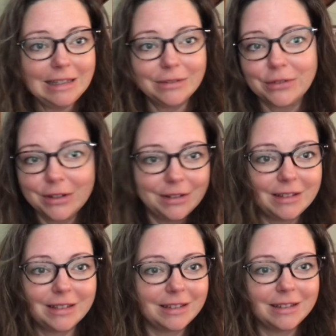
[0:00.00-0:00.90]

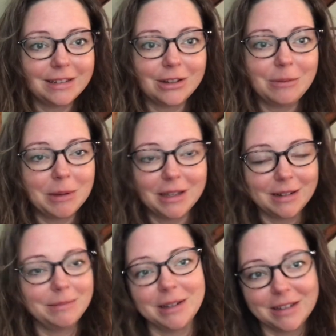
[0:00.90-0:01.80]
different topic,
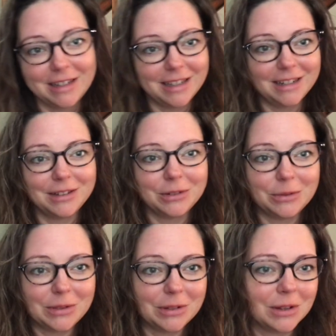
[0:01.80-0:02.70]
and I'm not going to get into
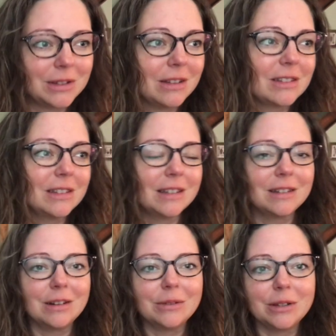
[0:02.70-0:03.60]
it with the Doll's House because
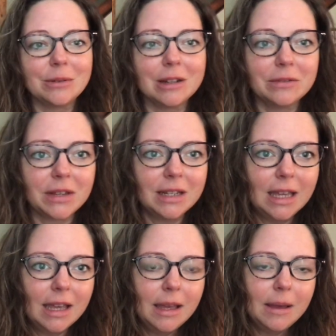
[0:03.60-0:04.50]
it's not really relevant.
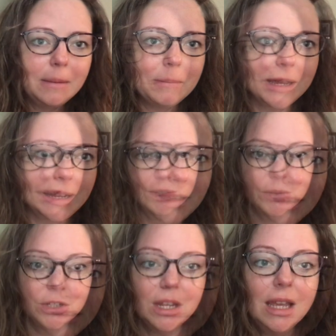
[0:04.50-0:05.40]
But
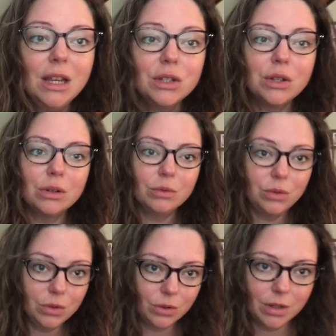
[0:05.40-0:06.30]
so
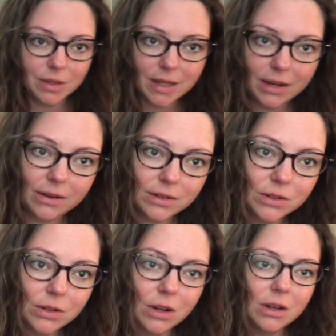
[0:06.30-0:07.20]
Nora's
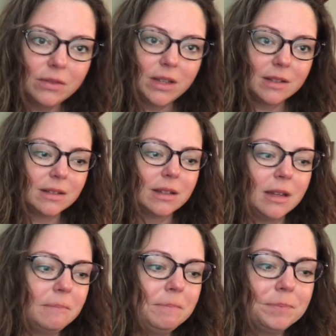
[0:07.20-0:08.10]
character
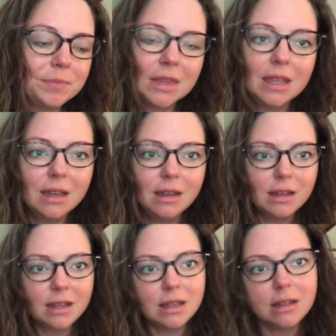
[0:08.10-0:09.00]
obviously
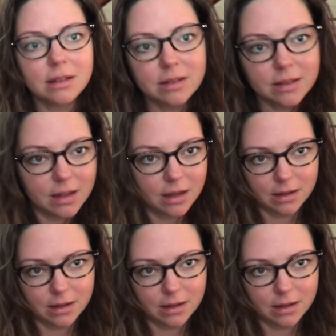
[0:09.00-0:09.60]
is